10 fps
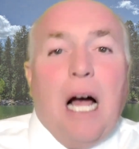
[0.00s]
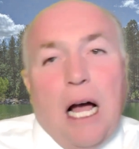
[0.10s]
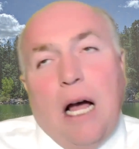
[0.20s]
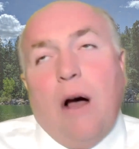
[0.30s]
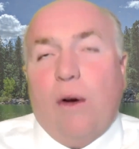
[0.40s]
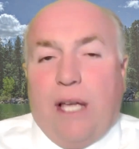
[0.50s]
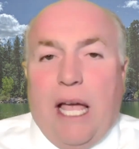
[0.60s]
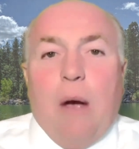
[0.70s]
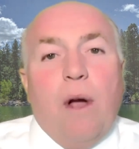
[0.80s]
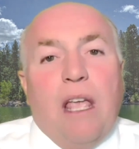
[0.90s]

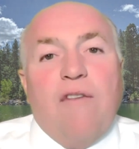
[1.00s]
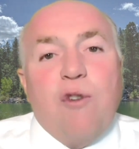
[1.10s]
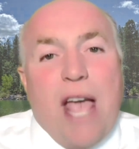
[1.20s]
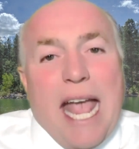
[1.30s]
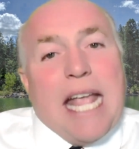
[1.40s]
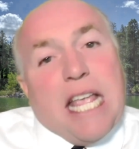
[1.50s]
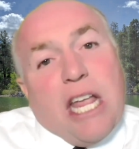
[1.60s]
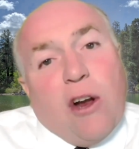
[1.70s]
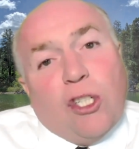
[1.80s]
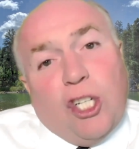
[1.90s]
okay, we'll give you 8
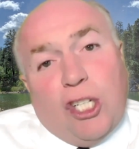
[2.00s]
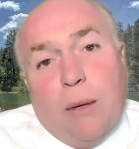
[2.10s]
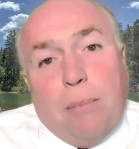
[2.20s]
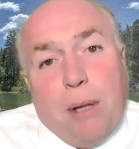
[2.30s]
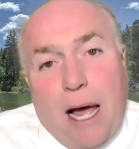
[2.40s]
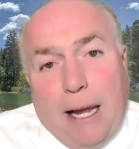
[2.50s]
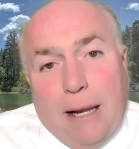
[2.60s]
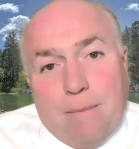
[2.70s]
years to comply,